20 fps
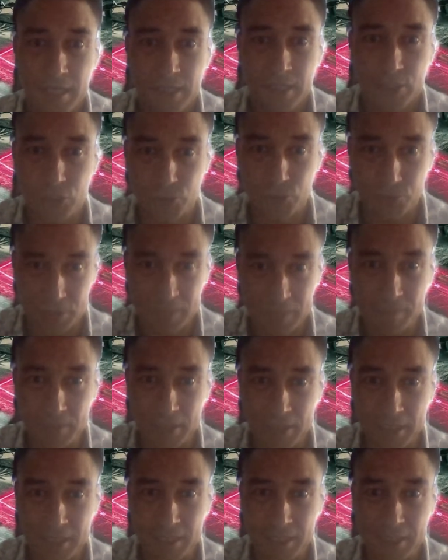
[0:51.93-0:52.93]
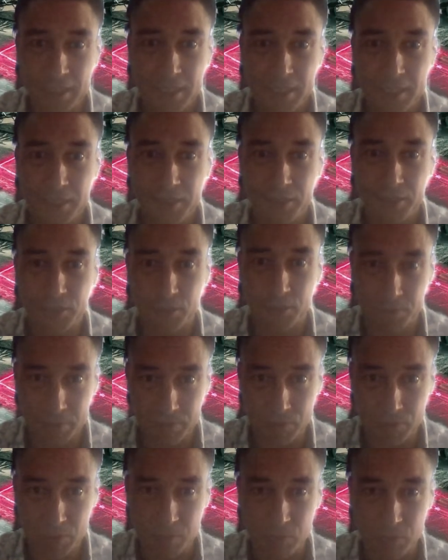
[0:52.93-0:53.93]
streamline the
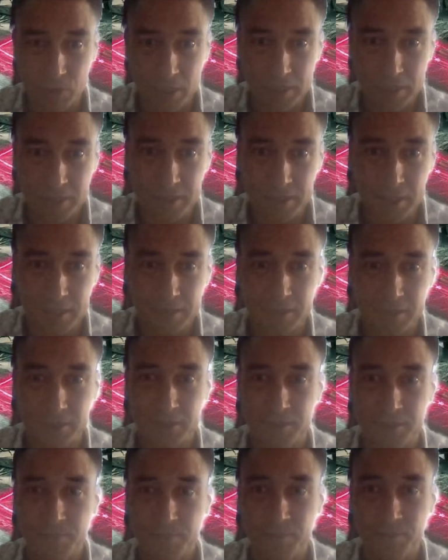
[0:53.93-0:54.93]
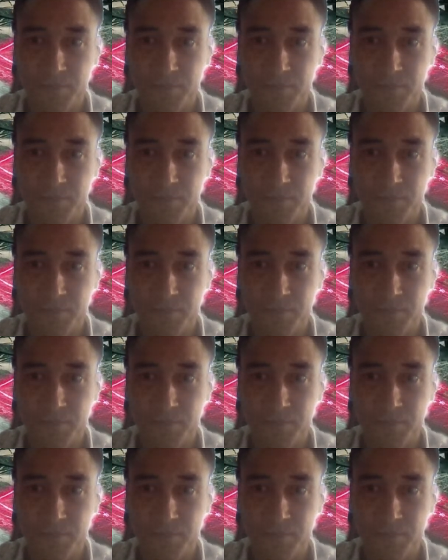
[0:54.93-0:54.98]
review process.